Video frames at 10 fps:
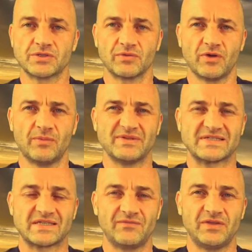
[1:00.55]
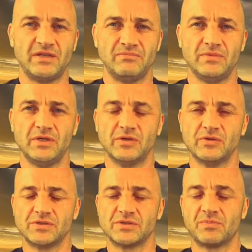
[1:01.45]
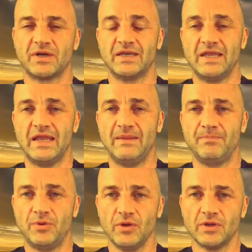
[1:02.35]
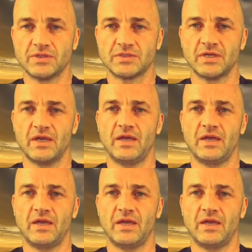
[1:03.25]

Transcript: so we've got about 17 meals per day booked